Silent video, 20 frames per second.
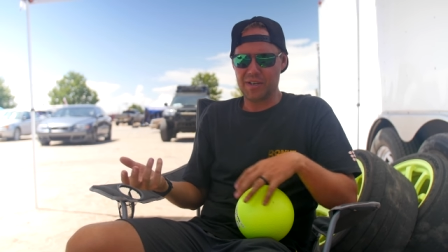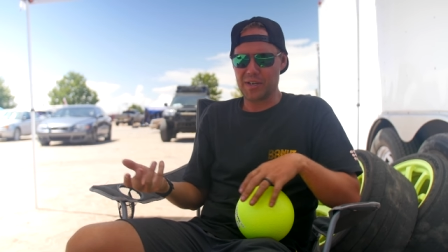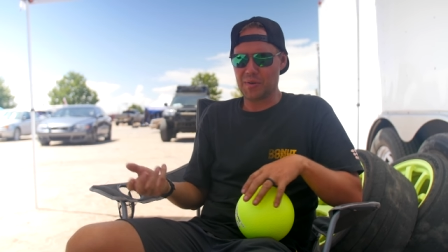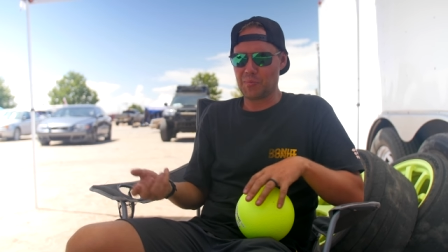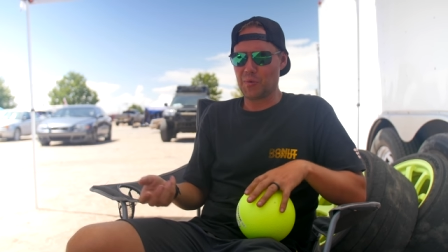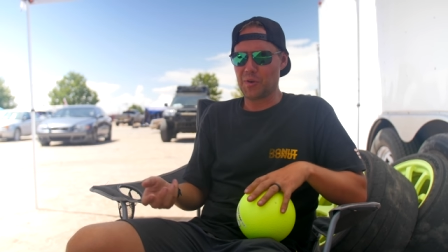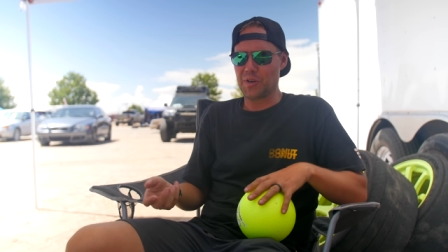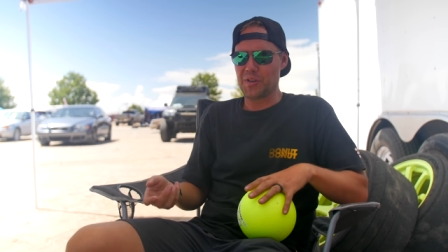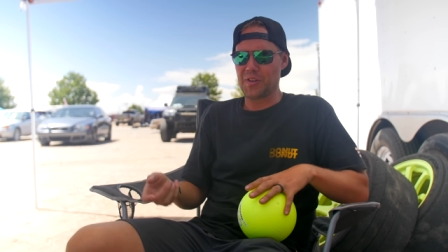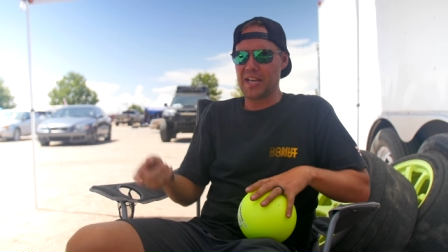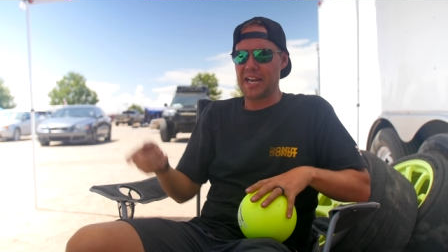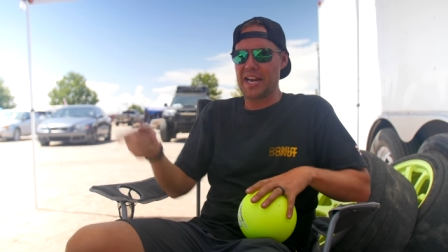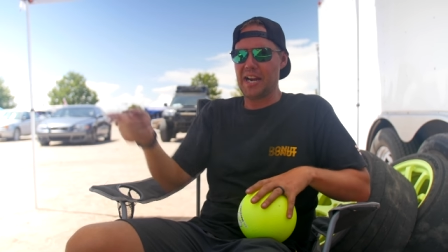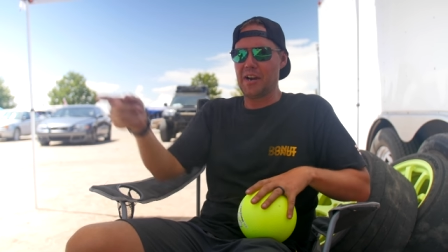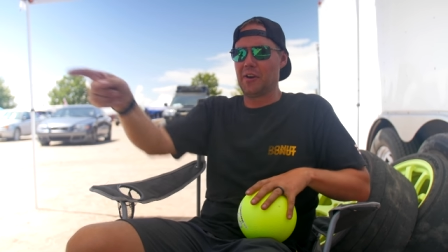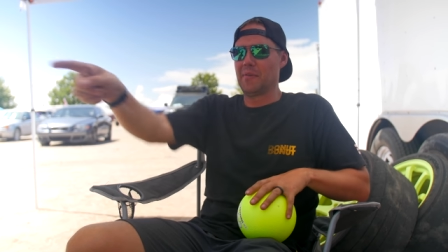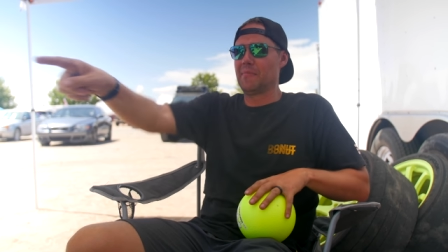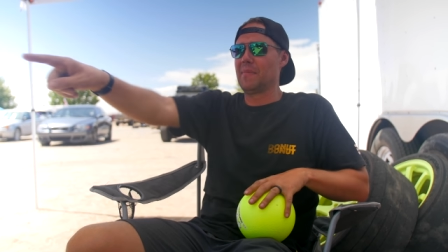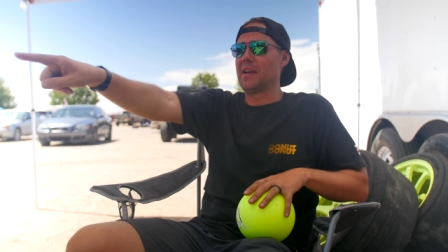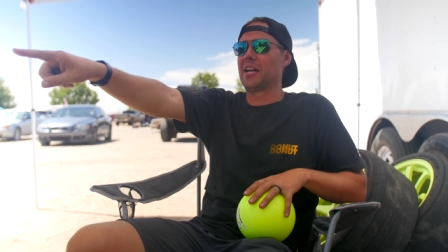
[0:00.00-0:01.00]
and one of the
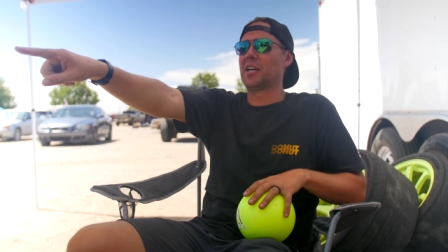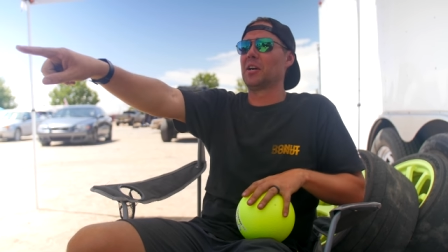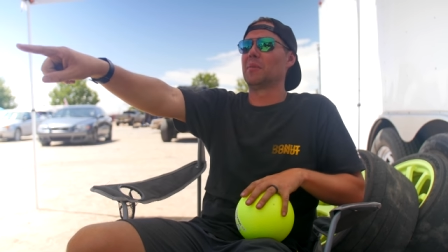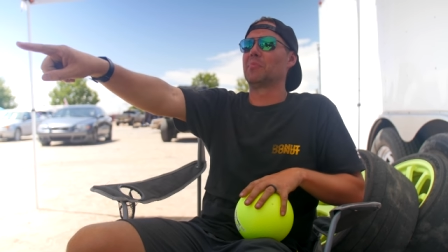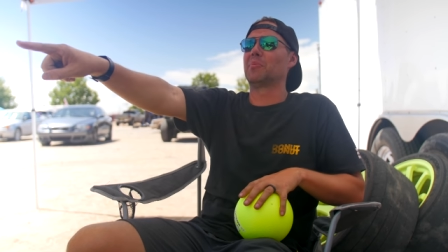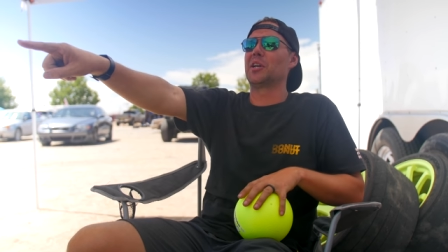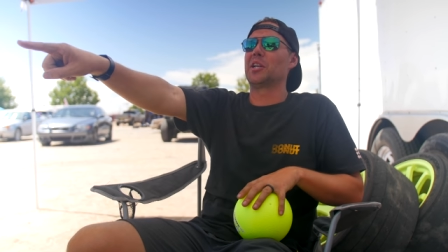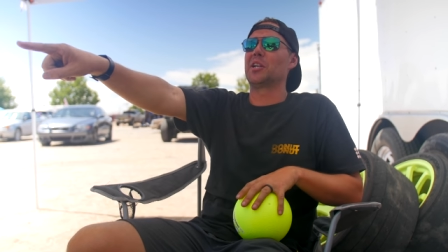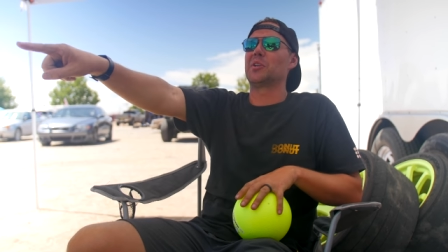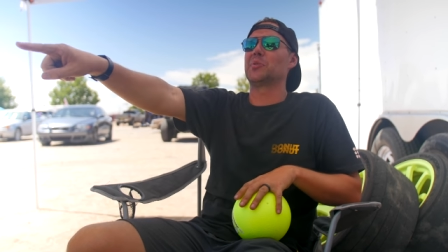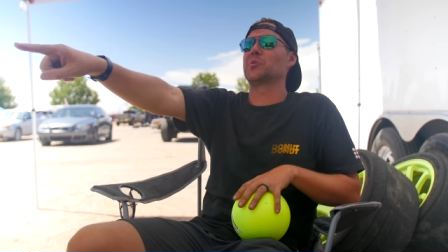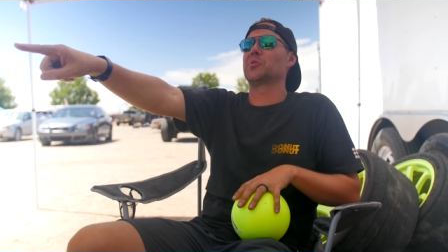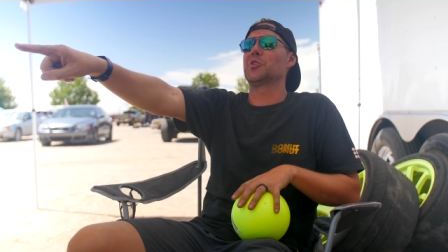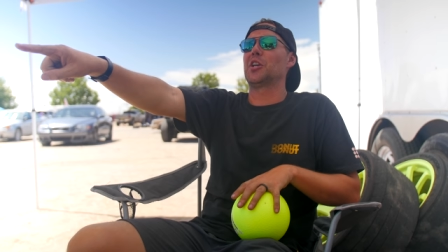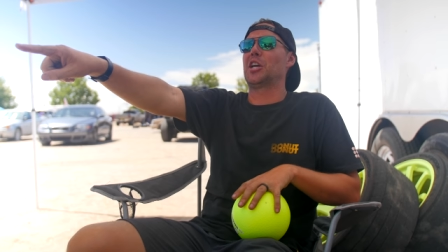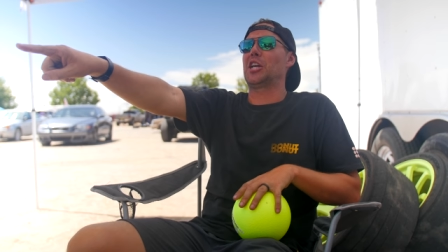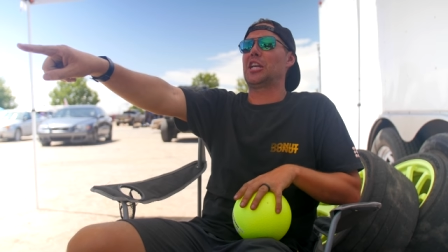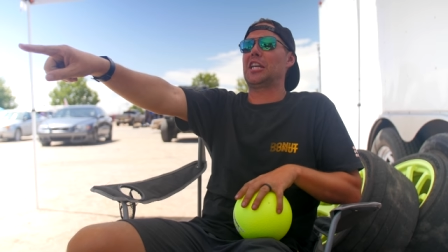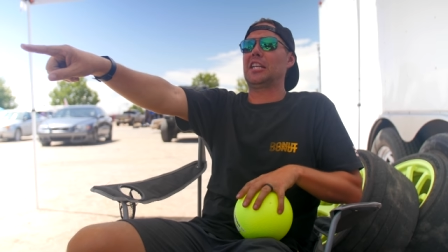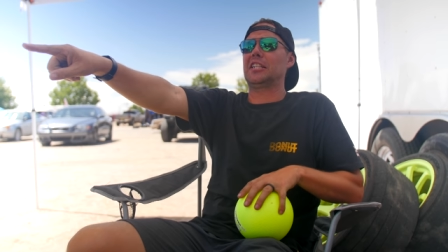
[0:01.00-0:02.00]
hair and makeup ladies was
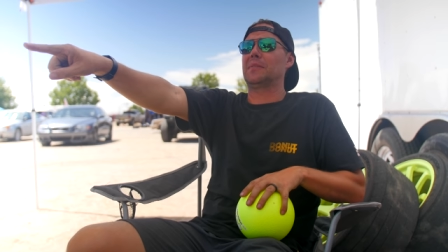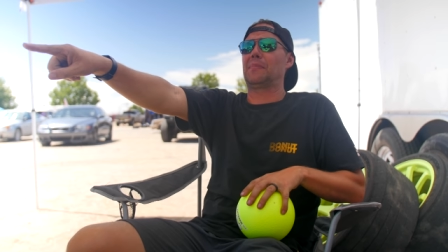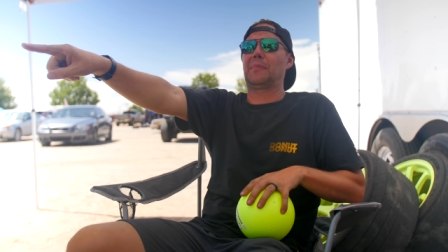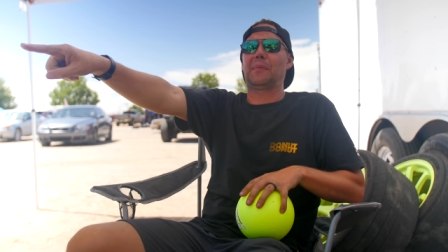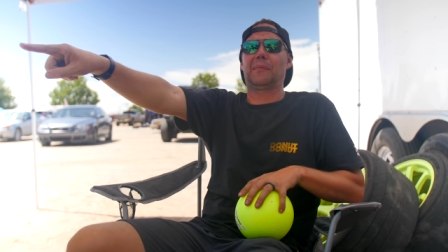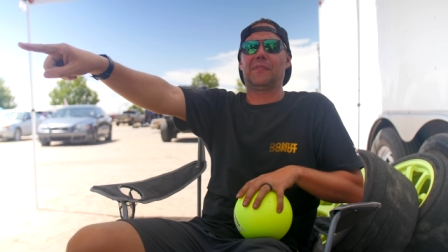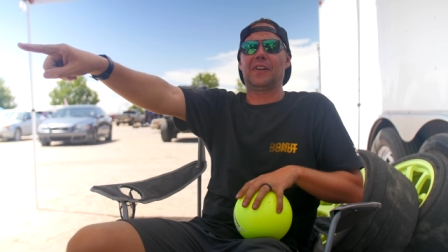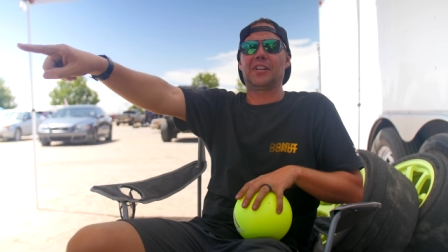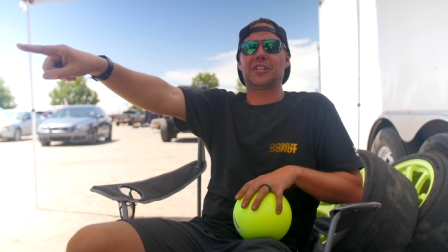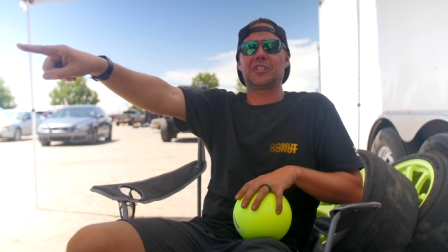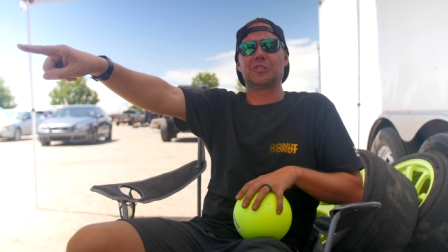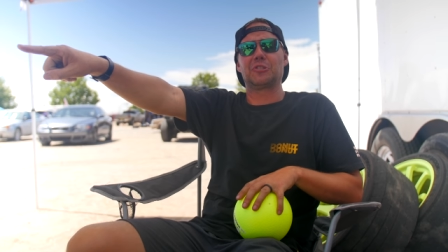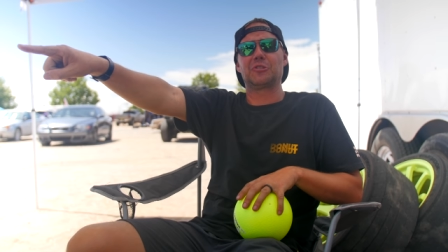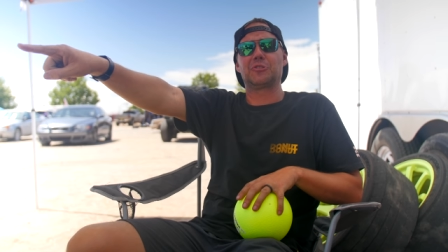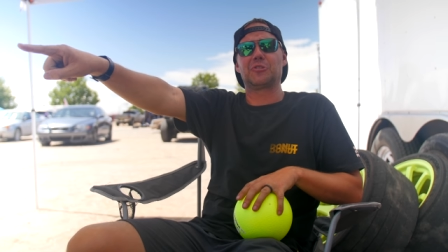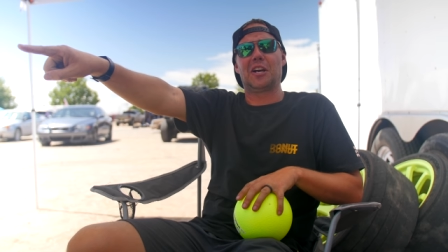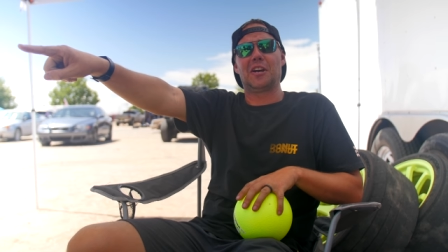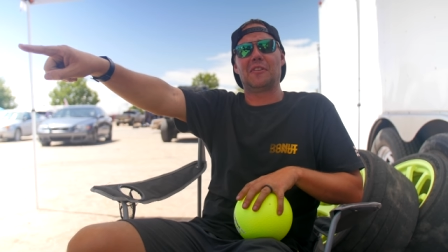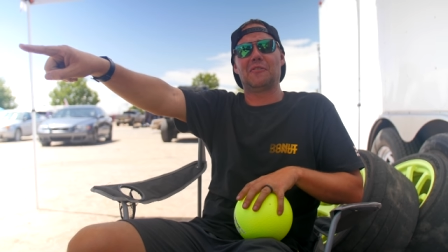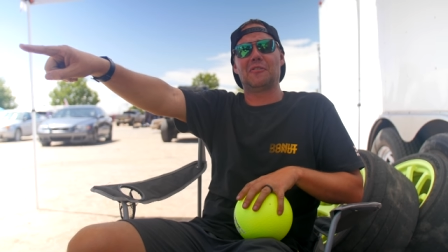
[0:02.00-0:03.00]
like, He's a professional
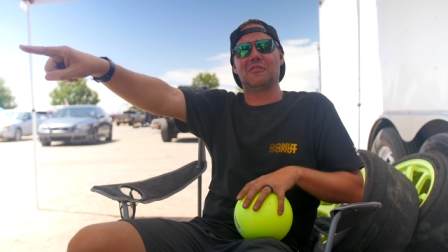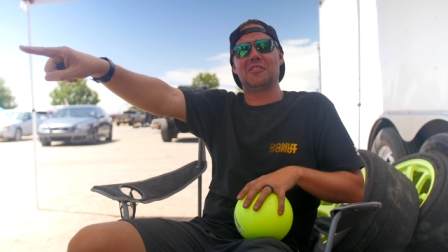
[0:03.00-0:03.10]
driver,